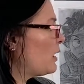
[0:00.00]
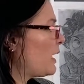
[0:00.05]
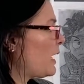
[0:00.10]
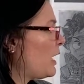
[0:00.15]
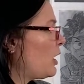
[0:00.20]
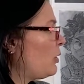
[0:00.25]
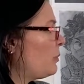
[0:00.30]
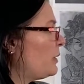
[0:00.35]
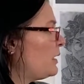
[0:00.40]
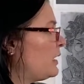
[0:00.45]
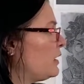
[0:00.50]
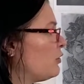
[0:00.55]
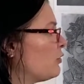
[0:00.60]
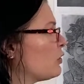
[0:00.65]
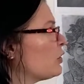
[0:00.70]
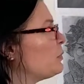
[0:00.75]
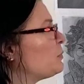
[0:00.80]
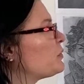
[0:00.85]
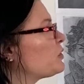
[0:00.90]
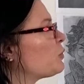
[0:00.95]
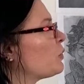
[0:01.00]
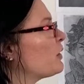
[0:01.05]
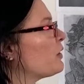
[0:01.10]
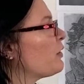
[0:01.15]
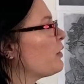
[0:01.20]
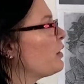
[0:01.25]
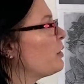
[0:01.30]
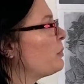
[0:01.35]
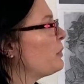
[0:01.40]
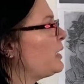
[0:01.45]
how many groups
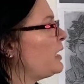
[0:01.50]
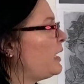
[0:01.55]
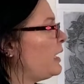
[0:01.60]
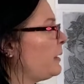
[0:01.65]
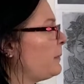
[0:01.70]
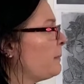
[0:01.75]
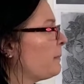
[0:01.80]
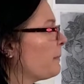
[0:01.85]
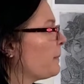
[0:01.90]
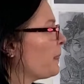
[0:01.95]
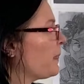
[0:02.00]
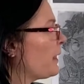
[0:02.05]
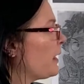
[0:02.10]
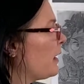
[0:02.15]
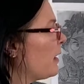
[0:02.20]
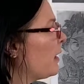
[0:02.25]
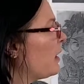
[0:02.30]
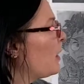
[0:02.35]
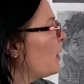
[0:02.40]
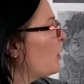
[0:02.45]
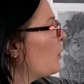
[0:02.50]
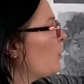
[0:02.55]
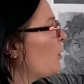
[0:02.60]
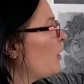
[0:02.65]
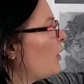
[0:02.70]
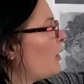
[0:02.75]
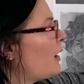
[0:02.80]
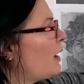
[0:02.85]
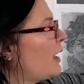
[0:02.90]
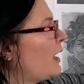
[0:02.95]
will there be?
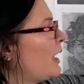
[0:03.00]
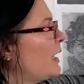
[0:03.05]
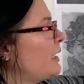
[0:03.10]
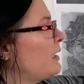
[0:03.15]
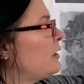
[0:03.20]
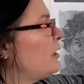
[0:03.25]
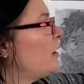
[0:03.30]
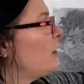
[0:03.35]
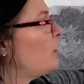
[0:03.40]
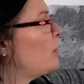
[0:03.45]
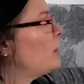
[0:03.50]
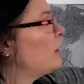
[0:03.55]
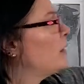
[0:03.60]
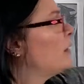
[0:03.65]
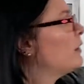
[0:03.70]
Well, I know